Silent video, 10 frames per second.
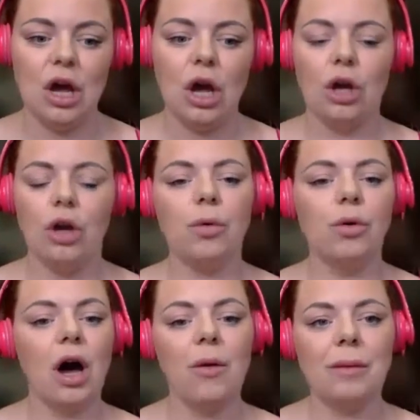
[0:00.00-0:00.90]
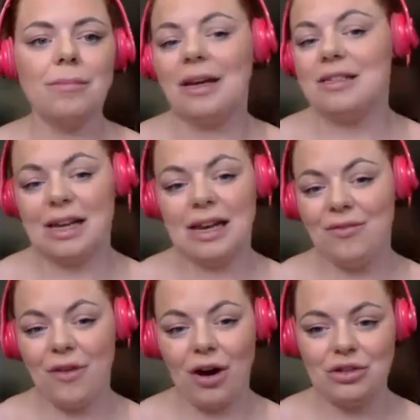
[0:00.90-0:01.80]
who will go and basically
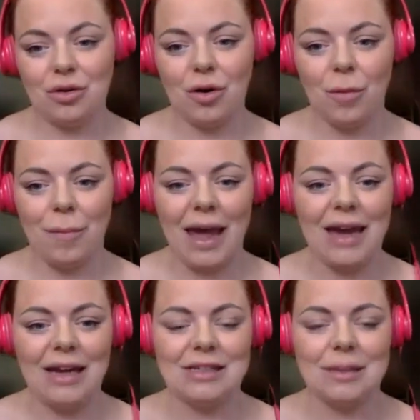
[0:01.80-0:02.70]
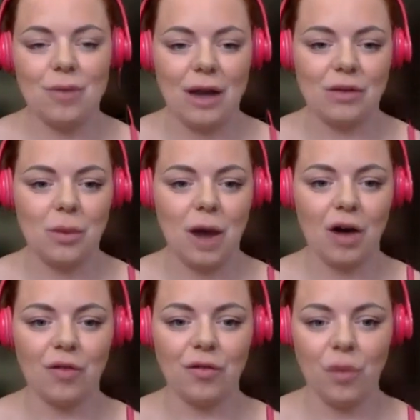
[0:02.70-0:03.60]
find your paid brand
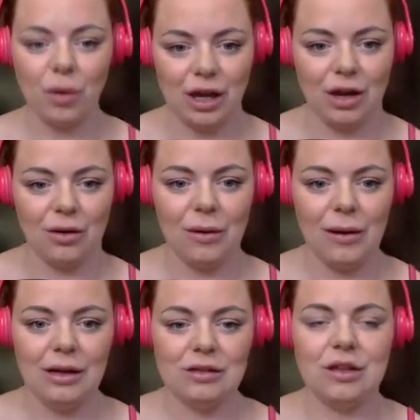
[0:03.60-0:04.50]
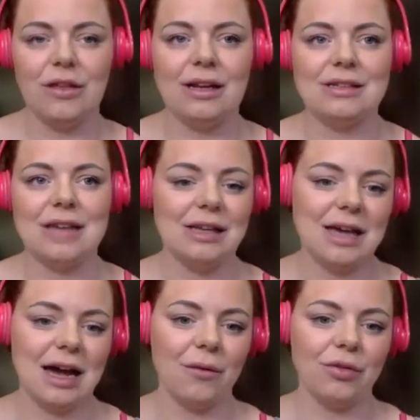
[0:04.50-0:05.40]
work for you so that it
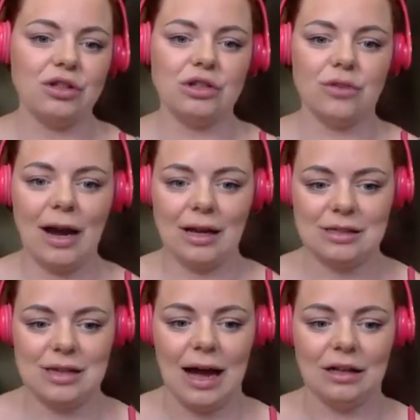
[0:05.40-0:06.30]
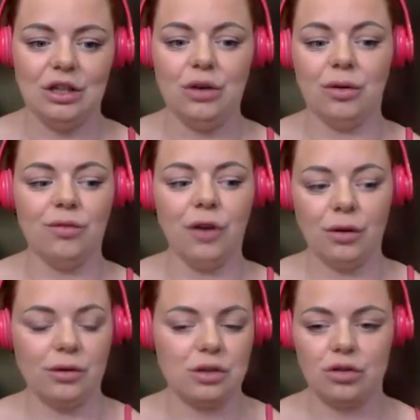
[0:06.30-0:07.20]
takes out the stress and you can
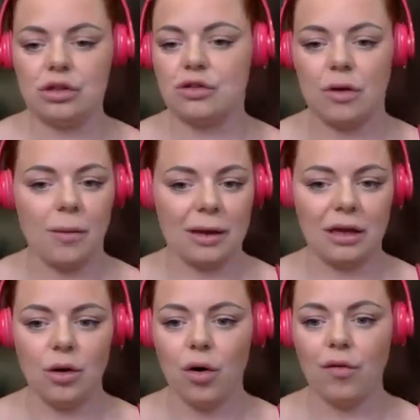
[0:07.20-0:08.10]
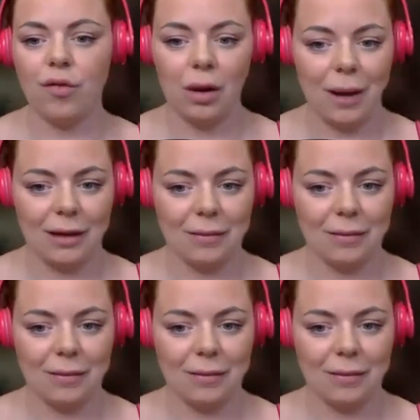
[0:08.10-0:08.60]
focus on just growing your following.